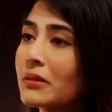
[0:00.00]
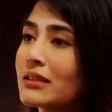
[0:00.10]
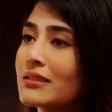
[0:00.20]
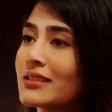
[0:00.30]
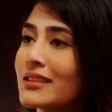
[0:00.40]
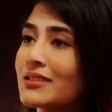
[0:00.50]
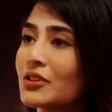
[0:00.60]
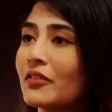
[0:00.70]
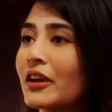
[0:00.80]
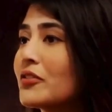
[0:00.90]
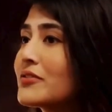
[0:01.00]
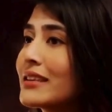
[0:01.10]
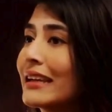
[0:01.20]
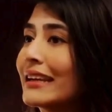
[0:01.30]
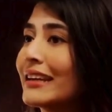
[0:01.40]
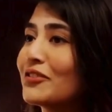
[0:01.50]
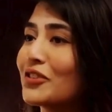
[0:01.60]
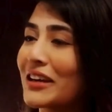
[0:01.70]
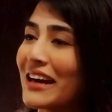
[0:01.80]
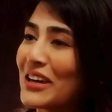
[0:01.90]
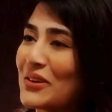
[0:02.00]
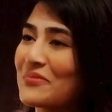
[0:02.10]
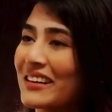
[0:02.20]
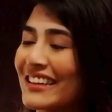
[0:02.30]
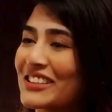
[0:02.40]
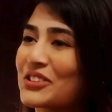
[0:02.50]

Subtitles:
it's just a way of selling it for a higher price.